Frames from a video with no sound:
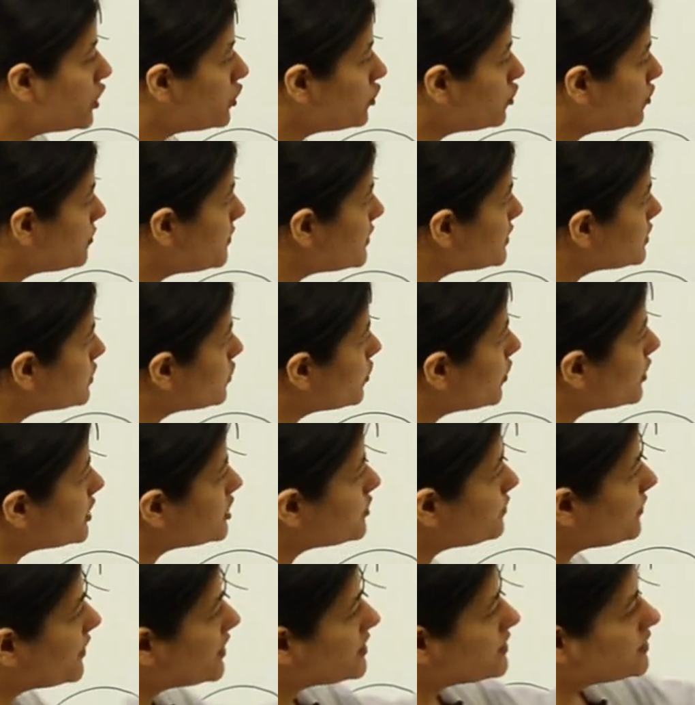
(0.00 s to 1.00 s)
Rubisco
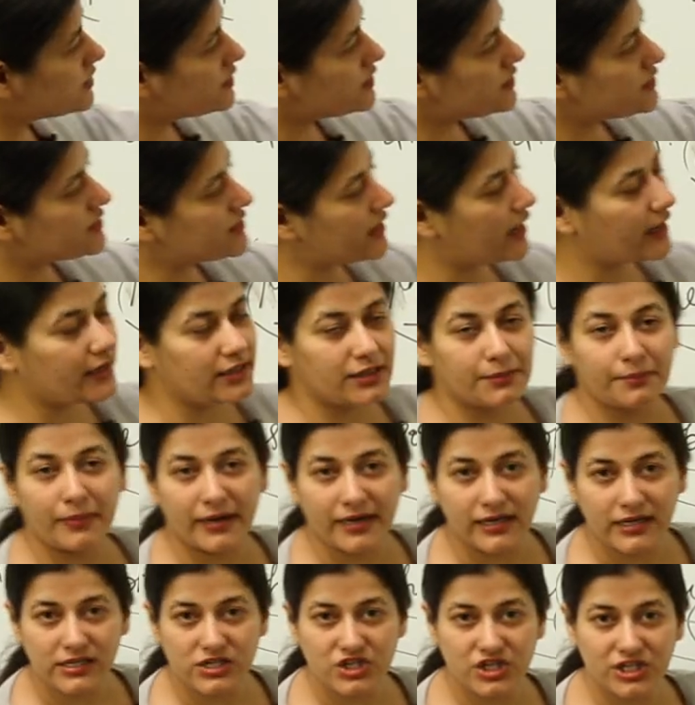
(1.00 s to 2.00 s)
is present inside the
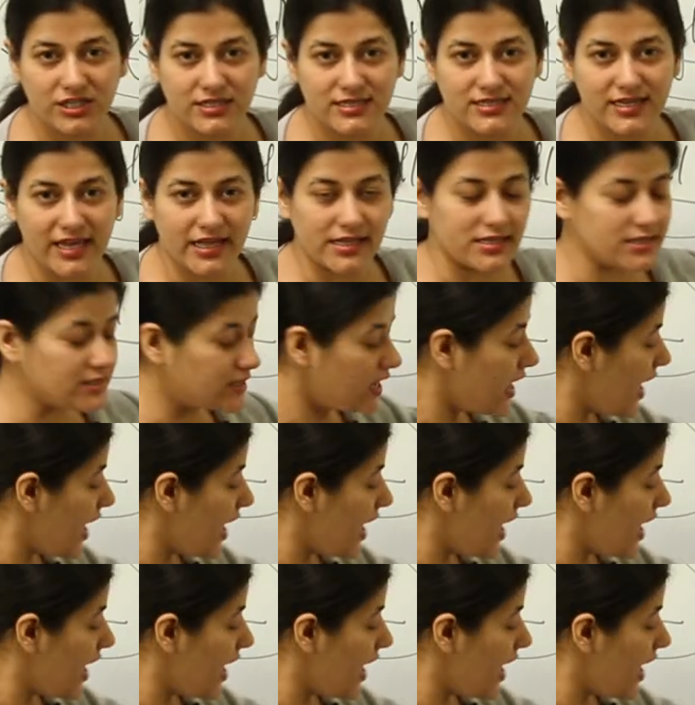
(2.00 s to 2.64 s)
bundle sheath cells